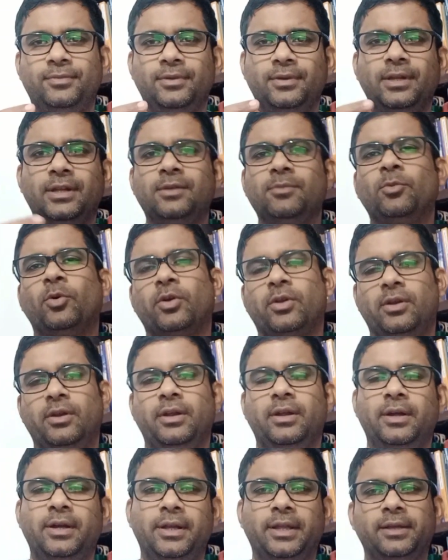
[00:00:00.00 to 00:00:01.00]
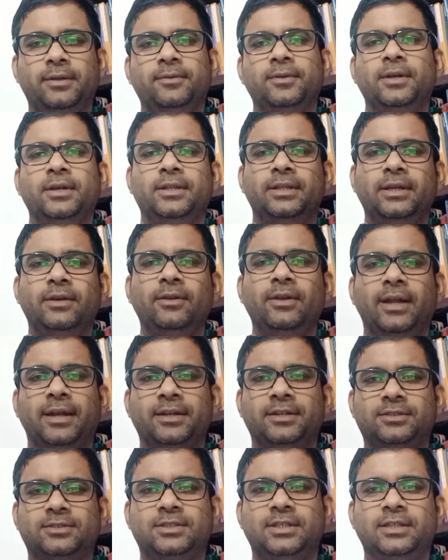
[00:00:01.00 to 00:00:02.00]
little more learning, they will
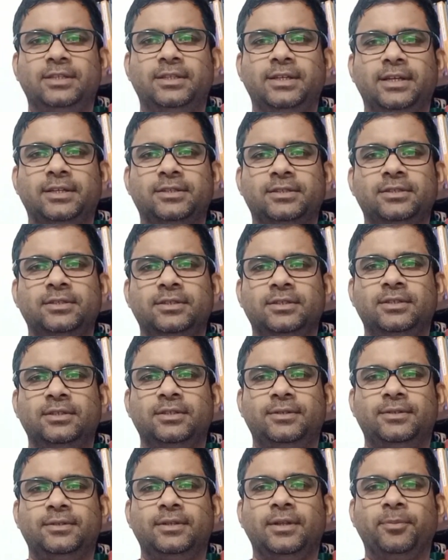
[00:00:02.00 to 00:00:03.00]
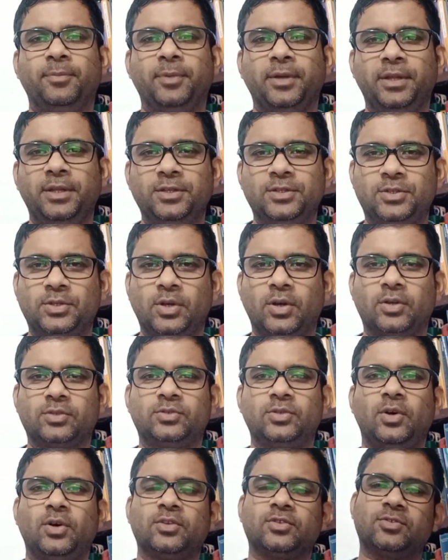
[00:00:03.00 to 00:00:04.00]
understand that the penny
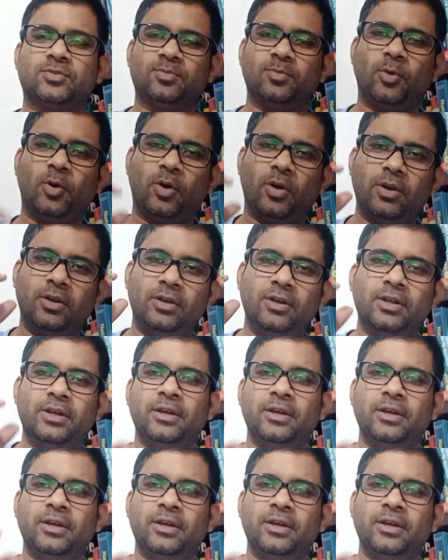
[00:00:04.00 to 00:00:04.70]
stocks or small